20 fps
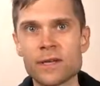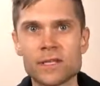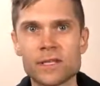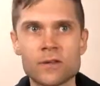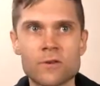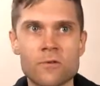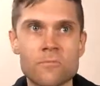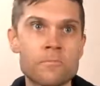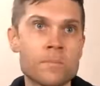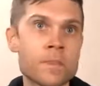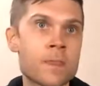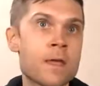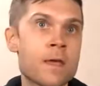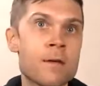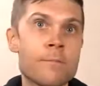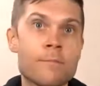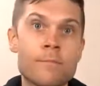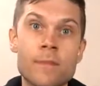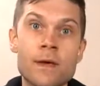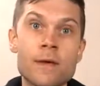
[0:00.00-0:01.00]
So
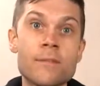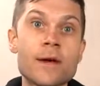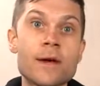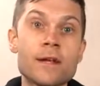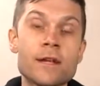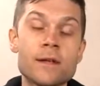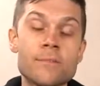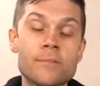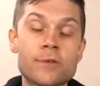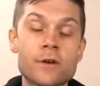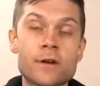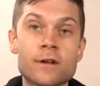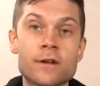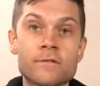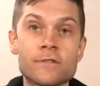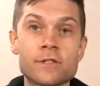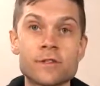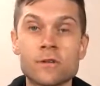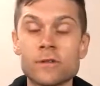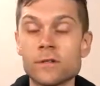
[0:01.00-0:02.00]
maybe I didn't put
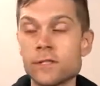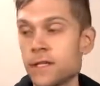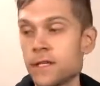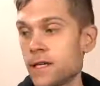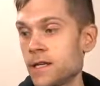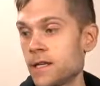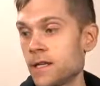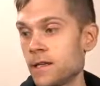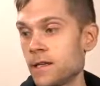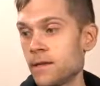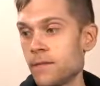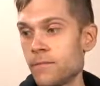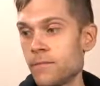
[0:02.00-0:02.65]
enough salt in.